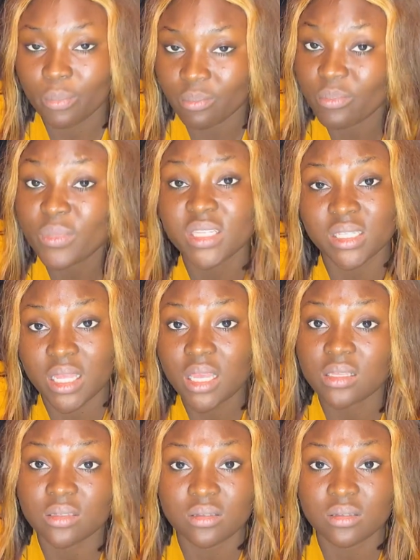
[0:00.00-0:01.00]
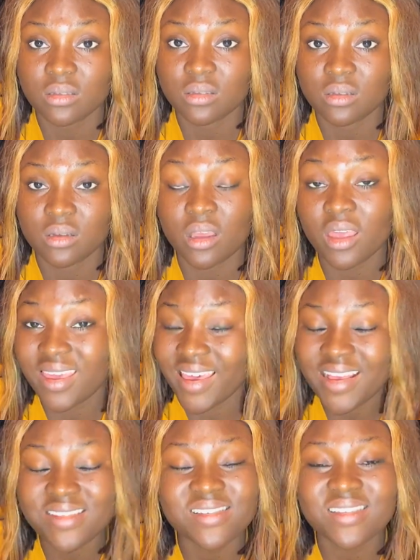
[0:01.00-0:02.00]
mistakes
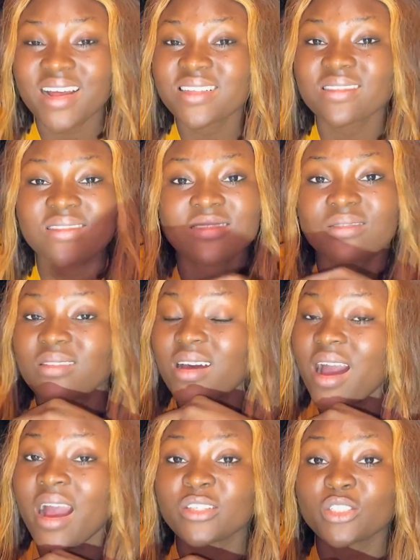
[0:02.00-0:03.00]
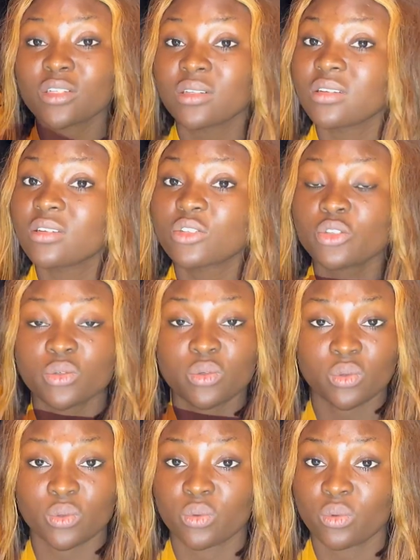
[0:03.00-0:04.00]
yes that is actually
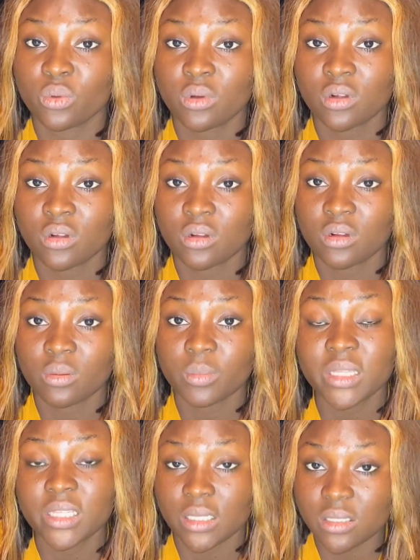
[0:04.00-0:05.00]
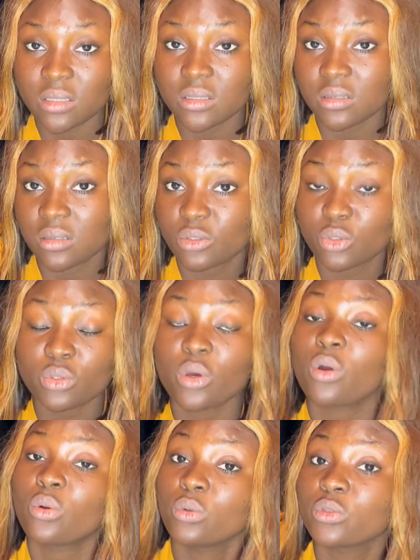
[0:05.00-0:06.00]
true please do not
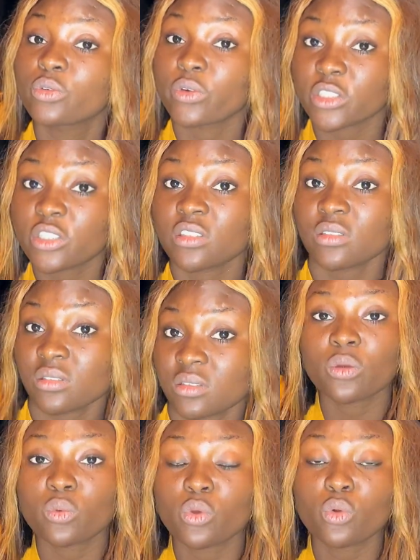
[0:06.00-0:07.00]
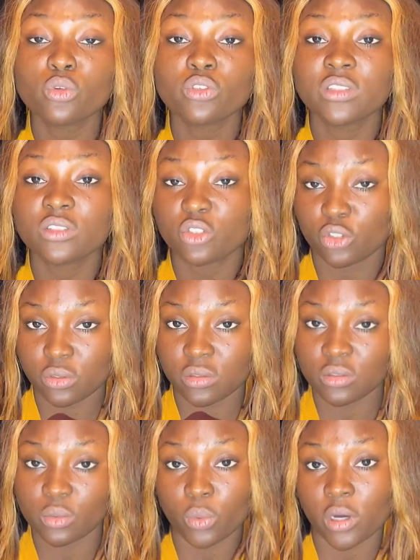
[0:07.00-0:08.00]
hold grudges you could choose
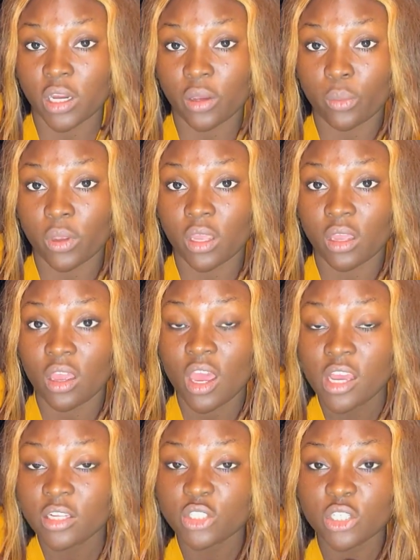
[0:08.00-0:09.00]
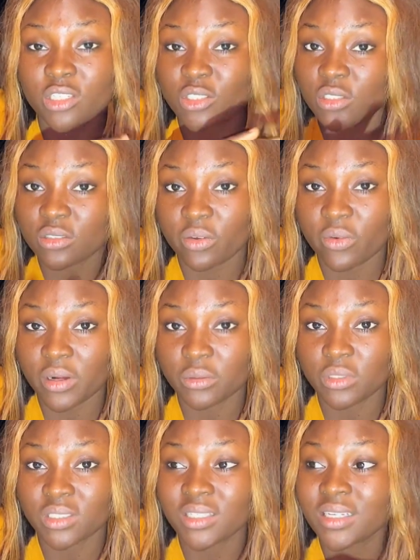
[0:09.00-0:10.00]
to walk away change your
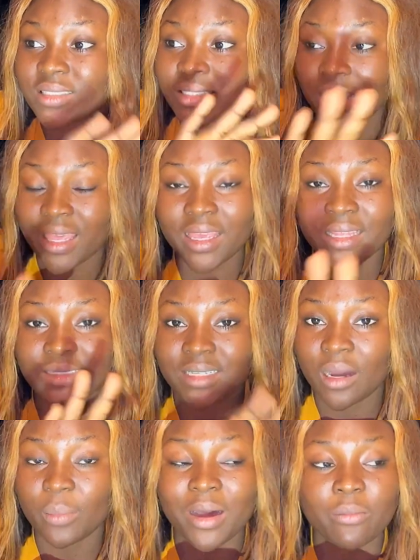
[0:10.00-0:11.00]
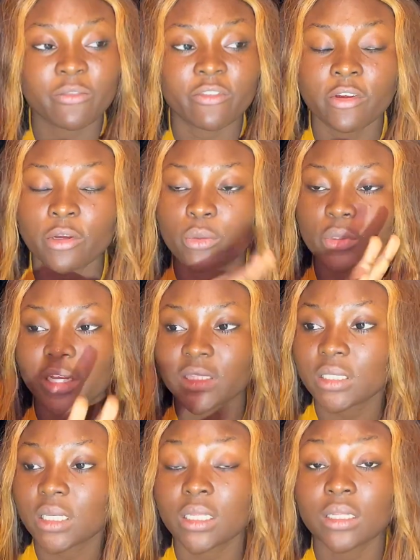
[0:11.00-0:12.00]
surrounding take a nap i'm very good at
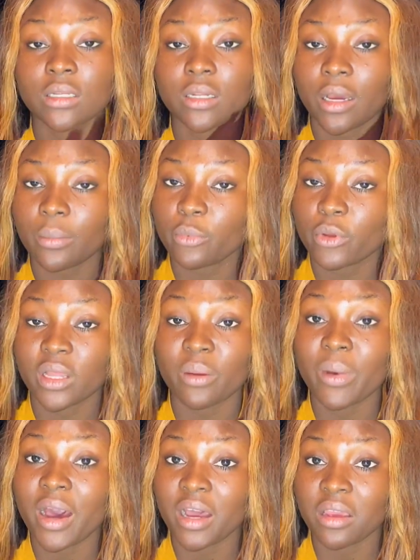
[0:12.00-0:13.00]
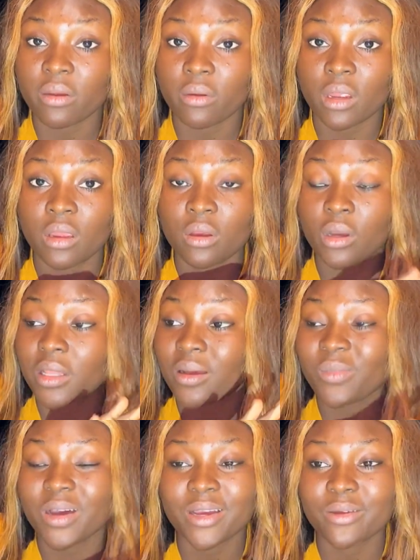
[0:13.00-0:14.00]
taking a nap when i'm angry when
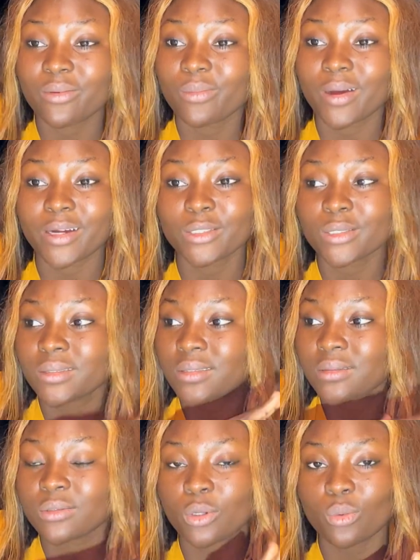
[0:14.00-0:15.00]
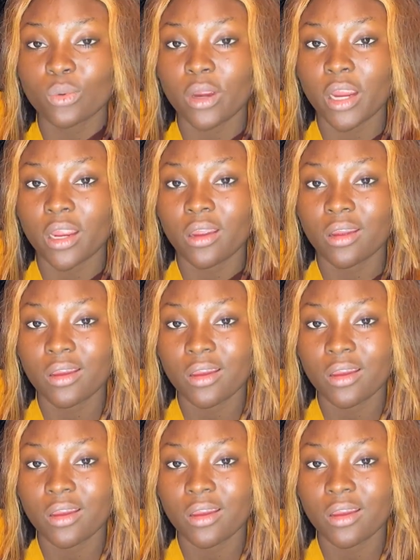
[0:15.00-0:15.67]
i'm angry but I just don't worry